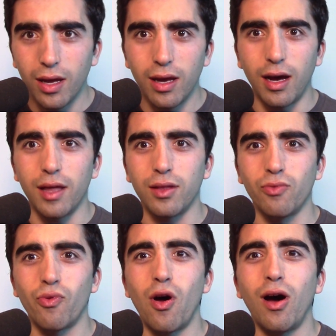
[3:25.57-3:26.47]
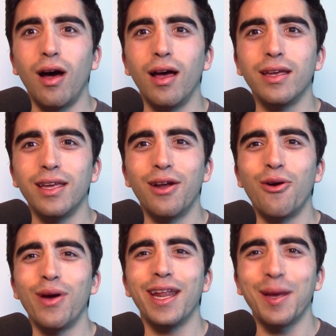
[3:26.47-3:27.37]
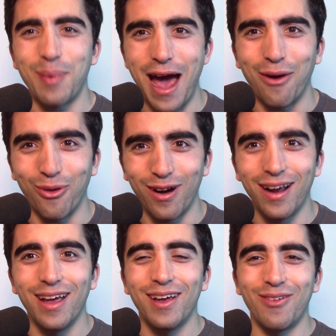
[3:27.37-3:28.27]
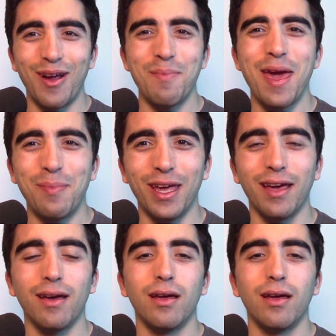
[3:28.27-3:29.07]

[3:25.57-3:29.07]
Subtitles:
the raw, you know, hitting power, right? Maybe.